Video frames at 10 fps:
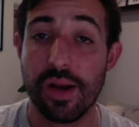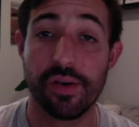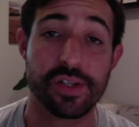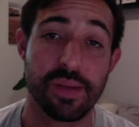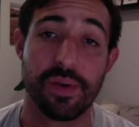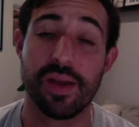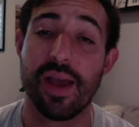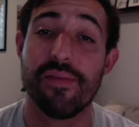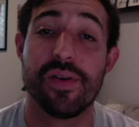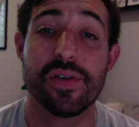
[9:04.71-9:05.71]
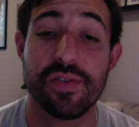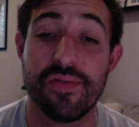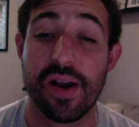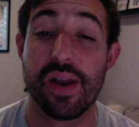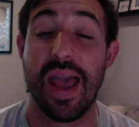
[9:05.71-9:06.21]
Another example I have here is a
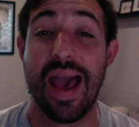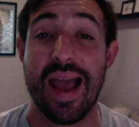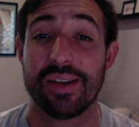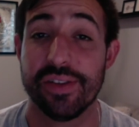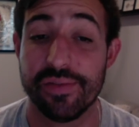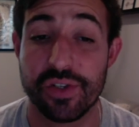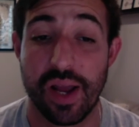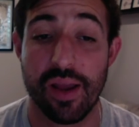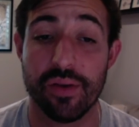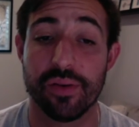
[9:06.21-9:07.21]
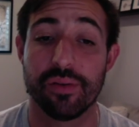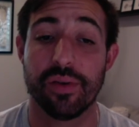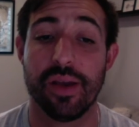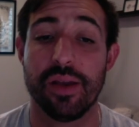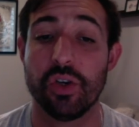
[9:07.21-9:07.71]
very active child.
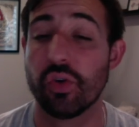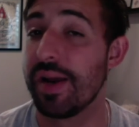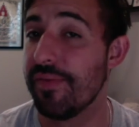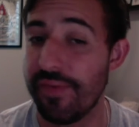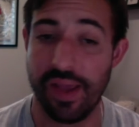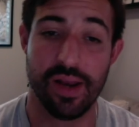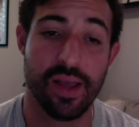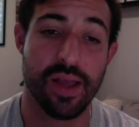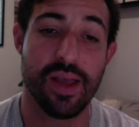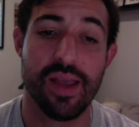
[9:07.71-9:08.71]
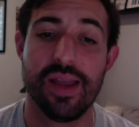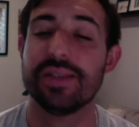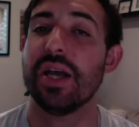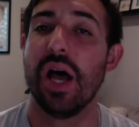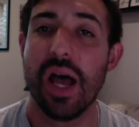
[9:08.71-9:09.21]
Okay, great fit. It
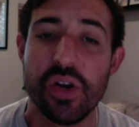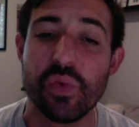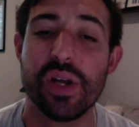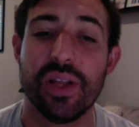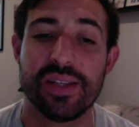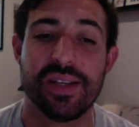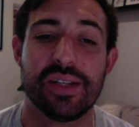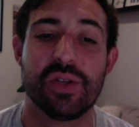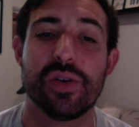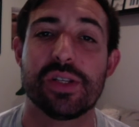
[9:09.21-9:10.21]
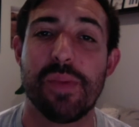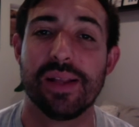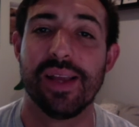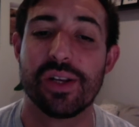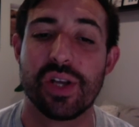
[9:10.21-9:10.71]
is unrealistic to expect
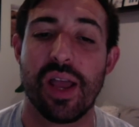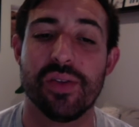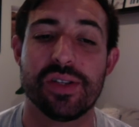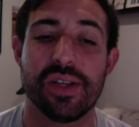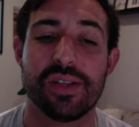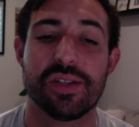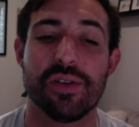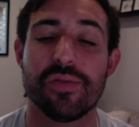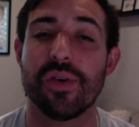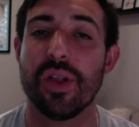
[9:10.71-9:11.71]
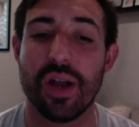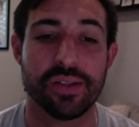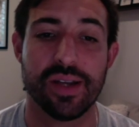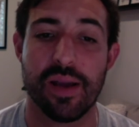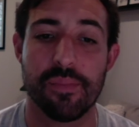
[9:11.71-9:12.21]
that child to sit still for a long time.